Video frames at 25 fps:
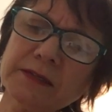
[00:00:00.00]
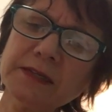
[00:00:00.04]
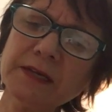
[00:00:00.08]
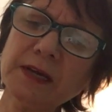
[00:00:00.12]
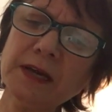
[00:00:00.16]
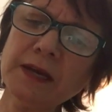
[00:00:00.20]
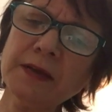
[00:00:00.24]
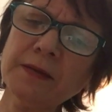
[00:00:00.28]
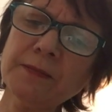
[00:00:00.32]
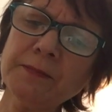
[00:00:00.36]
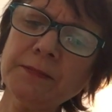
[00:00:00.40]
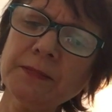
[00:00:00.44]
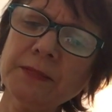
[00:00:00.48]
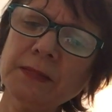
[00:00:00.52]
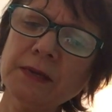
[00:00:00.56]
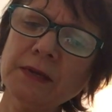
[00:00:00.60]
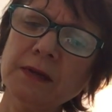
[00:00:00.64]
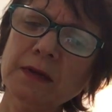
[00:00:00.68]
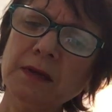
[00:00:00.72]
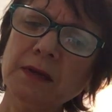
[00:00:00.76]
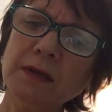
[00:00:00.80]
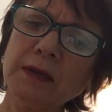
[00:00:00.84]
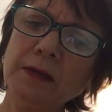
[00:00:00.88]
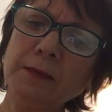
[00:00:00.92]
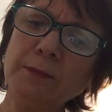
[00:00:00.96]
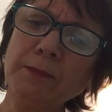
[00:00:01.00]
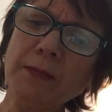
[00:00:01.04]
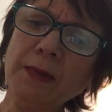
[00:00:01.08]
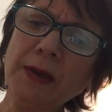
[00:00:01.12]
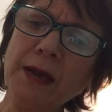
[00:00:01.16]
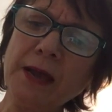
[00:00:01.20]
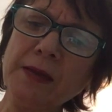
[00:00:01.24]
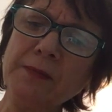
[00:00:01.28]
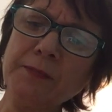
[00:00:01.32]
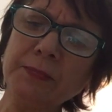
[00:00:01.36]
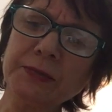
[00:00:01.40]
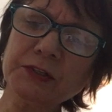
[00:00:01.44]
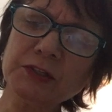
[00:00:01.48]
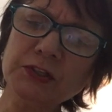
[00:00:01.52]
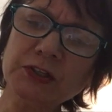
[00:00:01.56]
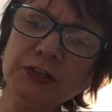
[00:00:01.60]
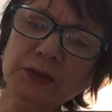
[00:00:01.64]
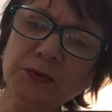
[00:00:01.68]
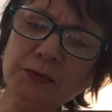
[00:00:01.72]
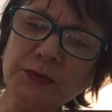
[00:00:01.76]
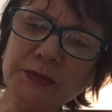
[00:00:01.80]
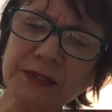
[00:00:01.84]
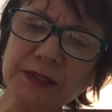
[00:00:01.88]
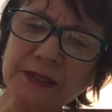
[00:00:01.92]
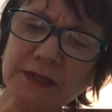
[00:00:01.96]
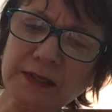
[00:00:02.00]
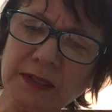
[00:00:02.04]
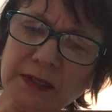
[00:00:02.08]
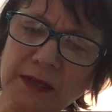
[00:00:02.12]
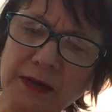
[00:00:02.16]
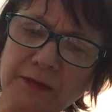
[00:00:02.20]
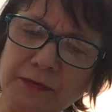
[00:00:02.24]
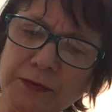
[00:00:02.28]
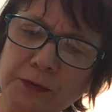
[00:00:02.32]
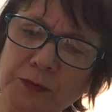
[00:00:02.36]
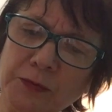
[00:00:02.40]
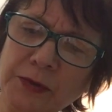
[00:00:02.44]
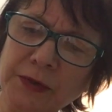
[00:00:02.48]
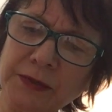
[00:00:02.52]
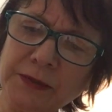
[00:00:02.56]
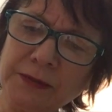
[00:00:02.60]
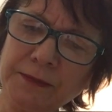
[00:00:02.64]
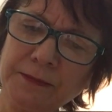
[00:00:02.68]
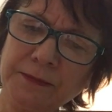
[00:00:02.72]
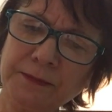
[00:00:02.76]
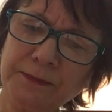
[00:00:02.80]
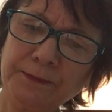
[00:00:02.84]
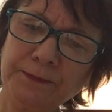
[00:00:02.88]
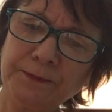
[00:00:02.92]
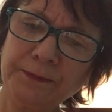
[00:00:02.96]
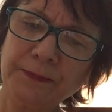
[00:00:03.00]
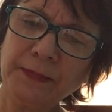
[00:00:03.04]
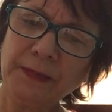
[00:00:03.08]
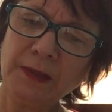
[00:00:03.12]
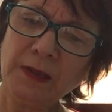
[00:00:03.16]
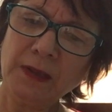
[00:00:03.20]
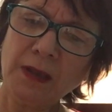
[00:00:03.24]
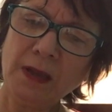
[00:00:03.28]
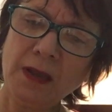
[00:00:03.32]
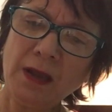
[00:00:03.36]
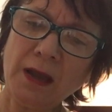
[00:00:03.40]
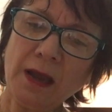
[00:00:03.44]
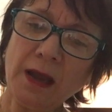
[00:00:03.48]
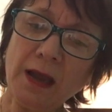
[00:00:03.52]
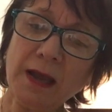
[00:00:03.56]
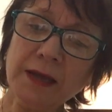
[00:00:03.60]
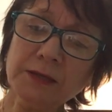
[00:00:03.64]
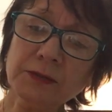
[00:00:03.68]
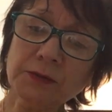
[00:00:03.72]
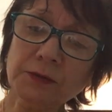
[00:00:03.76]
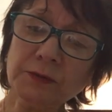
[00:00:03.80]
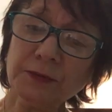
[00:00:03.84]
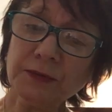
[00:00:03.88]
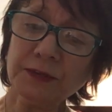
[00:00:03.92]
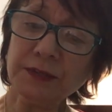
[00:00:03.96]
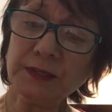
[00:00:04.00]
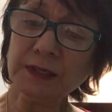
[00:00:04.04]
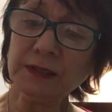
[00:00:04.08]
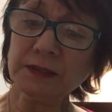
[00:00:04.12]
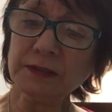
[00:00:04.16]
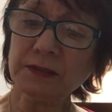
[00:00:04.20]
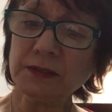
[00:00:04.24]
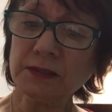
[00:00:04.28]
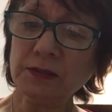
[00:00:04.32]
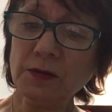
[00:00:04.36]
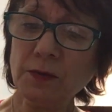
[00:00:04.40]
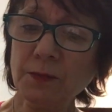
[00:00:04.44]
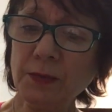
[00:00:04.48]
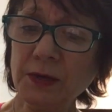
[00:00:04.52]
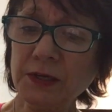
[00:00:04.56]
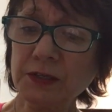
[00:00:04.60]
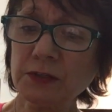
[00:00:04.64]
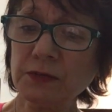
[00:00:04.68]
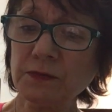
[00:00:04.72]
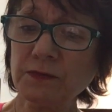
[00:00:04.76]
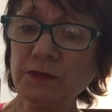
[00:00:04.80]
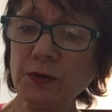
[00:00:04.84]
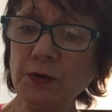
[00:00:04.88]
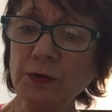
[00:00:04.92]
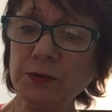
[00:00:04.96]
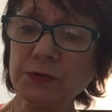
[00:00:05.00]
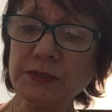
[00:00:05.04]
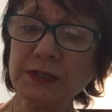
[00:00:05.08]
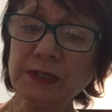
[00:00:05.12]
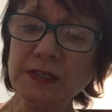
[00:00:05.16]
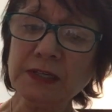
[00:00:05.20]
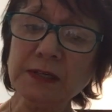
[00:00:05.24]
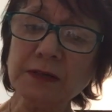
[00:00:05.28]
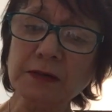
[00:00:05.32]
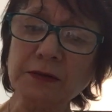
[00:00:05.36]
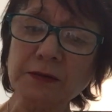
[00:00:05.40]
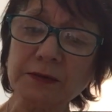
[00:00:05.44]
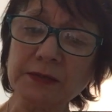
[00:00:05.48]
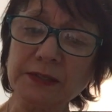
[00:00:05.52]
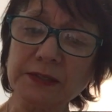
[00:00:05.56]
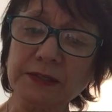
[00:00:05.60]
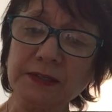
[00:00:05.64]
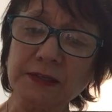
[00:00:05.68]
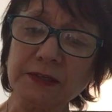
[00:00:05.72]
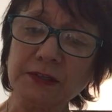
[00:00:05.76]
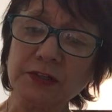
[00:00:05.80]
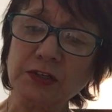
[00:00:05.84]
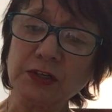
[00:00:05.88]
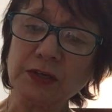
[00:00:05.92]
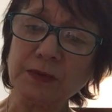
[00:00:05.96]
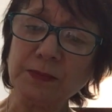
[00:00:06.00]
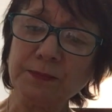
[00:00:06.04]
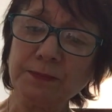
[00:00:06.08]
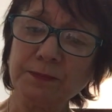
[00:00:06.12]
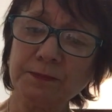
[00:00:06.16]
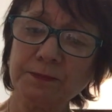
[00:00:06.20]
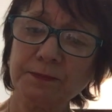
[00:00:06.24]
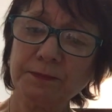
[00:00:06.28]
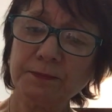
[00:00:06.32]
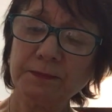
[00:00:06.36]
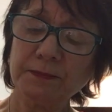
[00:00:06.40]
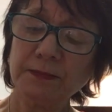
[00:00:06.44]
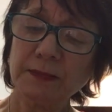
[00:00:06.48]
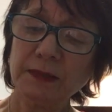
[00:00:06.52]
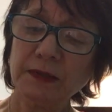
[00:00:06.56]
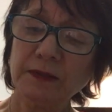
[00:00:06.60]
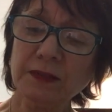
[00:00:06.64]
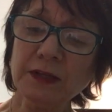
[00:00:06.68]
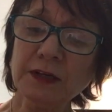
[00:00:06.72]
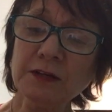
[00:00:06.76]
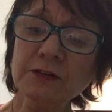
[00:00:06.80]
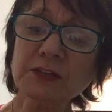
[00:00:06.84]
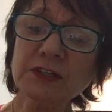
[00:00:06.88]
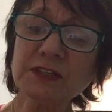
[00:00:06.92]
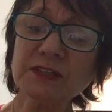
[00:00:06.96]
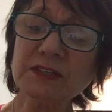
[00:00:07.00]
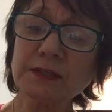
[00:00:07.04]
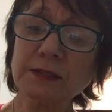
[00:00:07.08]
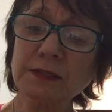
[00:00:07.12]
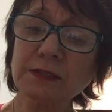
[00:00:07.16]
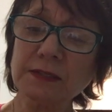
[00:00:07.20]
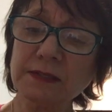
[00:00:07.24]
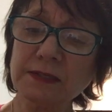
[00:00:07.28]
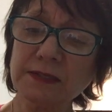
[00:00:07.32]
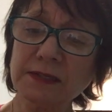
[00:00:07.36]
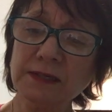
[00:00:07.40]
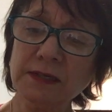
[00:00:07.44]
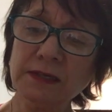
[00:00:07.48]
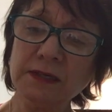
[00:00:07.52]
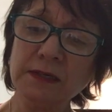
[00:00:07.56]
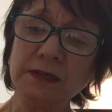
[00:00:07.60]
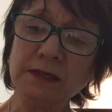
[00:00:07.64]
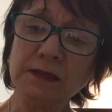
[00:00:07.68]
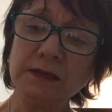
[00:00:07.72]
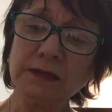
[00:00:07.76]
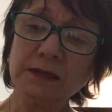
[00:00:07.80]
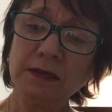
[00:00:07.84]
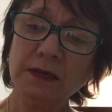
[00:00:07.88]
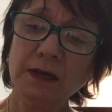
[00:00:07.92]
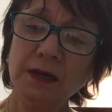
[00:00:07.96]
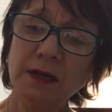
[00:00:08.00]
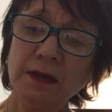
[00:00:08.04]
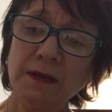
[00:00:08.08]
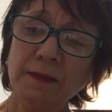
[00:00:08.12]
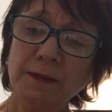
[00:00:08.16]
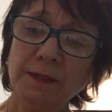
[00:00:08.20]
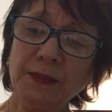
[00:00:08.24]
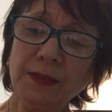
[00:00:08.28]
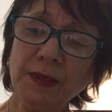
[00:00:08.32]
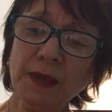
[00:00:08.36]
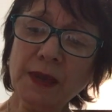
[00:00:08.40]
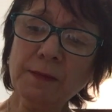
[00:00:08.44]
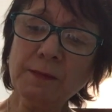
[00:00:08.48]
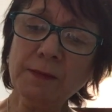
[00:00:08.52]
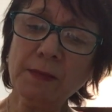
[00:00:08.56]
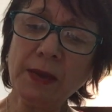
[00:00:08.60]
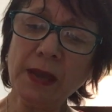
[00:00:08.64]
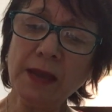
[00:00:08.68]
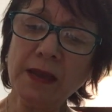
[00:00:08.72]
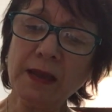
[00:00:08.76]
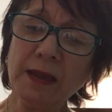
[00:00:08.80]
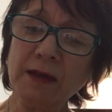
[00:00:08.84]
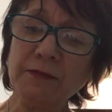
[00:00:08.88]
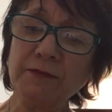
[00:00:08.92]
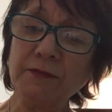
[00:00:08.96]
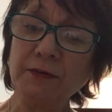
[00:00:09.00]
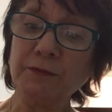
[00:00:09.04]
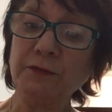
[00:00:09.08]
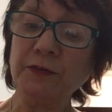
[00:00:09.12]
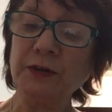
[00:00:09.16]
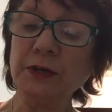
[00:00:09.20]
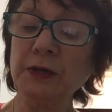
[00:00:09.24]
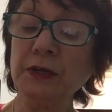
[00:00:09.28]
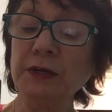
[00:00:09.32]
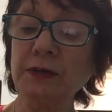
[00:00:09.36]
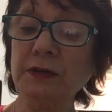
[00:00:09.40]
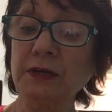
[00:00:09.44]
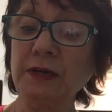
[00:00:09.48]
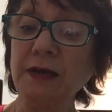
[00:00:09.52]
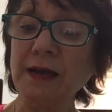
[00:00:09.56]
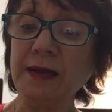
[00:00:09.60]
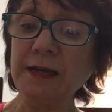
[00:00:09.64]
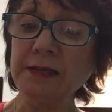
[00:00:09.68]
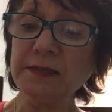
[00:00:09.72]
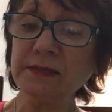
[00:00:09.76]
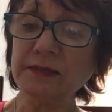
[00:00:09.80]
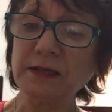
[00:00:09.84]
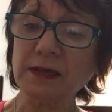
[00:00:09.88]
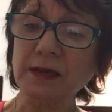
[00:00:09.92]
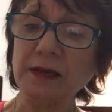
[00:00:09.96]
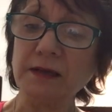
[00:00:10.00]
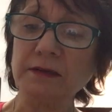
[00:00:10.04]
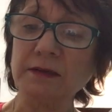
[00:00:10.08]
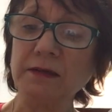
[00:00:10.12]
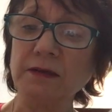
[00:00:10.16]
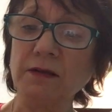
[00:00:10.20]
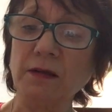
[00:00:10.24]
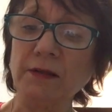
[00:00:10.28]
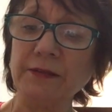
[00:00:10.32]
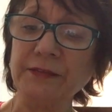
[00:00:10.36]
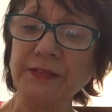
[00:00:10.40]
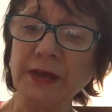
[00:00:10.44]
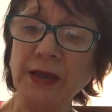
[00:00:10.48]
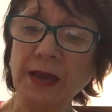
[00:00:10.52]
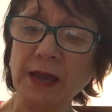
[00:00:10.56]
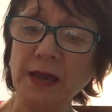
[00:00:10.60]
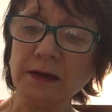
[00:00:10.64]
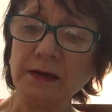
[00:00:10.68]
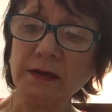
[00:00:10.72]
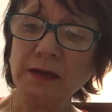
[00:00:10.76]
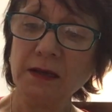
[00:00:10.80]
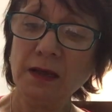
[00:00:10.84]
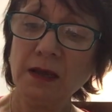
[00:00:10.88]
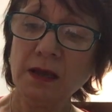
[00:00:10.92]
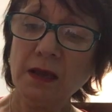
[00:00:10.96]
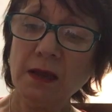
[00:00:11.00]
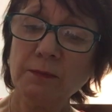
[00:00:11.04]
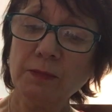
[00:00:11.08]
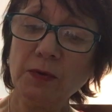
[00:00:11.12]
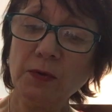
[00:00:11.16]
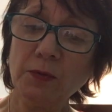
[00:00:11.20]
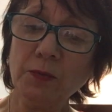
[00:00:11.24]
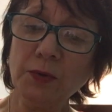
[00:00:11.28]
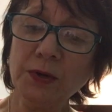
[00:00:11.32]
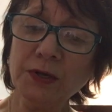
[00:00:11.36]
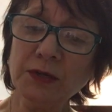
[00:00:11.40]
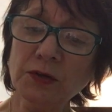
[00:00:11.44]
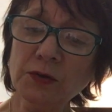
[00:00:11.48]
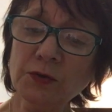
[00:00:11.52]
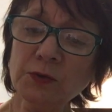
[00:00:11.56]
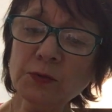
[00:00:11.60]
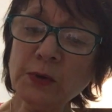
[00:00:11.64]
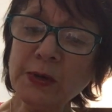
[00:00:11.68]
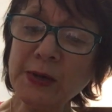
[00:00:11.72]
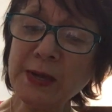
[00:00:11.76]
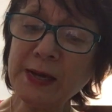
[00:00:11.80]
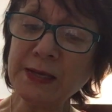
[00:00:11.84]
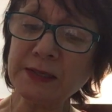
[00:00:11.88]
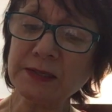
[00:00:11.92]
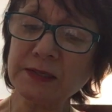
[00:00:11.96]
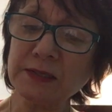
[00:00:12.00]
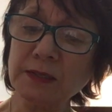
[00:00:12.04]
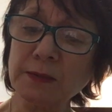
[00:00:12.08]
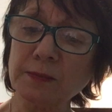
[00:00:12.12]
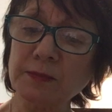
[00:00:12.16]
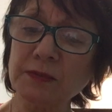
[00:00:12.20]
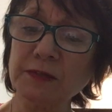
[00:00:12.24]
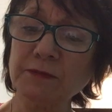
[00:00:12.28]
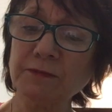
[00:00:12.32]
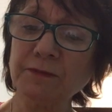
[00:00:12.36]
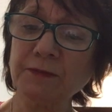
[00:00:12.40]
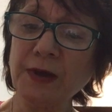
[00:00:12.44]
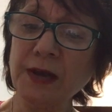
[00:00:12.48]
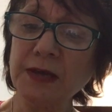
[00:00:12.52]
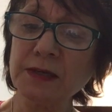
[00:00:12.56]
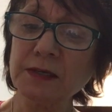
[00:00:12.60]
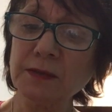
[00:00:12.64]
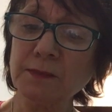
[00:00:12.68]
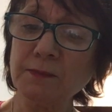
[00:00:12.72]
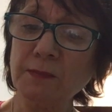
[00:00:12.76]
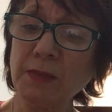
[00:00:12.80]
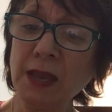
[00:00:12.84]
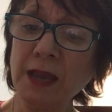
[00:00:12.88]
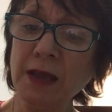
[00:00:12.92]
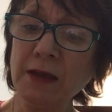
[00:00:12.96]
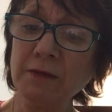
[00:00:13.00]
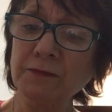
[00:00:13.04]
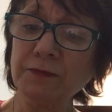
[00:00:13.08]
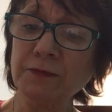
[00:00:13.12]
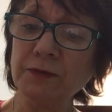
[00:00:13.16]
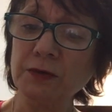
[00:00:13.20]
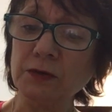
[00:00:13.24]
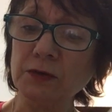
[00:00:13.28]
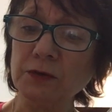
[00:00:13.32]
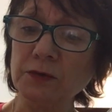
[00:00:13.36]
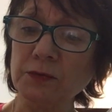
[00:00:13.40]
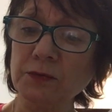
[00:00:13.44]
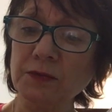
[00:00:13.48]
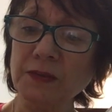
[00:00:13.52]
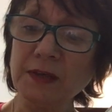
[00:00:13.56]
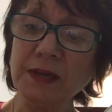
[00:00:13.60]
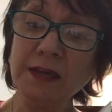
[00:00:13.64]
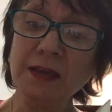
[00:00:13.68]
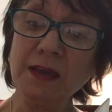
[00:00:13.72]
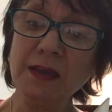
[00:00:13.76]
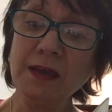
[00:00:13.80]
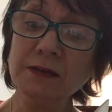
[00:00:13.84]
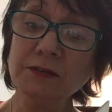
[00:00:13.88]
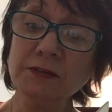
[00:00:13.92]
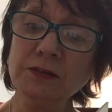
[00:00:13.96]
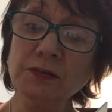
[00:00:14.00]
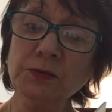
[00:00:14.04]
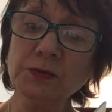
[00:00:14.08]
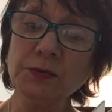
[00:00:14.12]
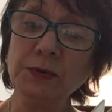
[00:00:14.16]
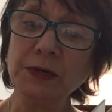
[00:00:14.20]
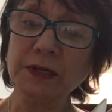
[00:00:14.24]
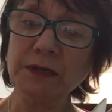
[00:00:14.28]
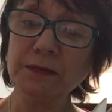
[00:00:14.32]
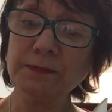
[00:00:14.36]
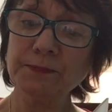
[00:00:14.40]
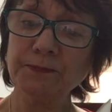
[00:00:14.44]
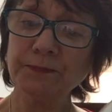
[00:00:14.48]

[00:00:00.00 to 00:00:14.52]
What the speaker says: time? My, but she was a clever one. I don't think so much of those eagles, said Jip. They're just conceited. They may have a very good eyesight and all that, but when you ask them to find a man for you, they can't do it.